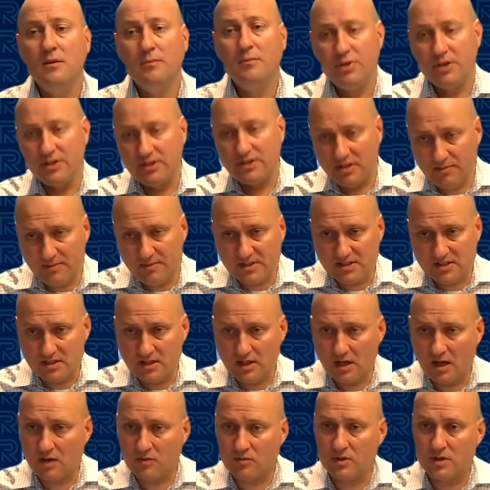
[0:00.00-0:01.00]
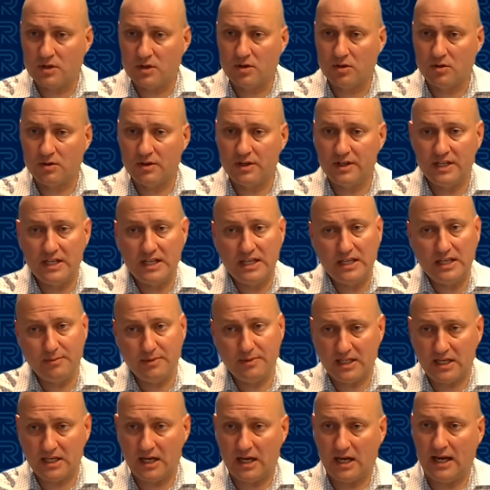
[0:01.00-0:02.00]
put them as non-recurring
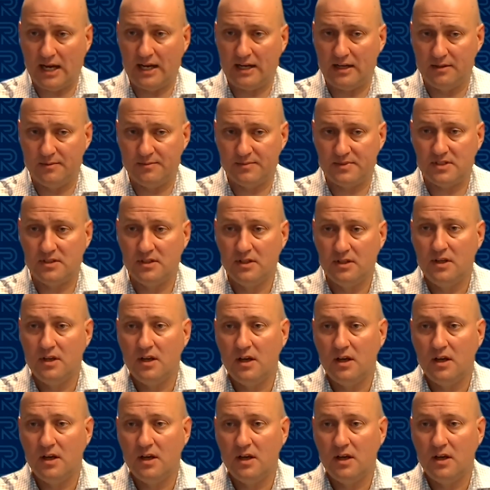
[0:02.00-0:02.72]
EBITDA items,